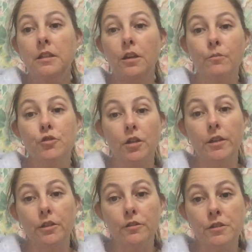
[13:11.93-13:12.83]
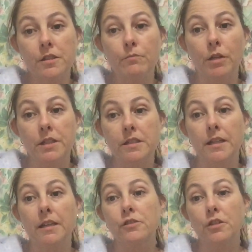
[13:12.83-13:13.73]
I'm trying to use my
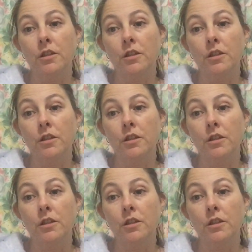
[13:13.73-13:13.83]
stash.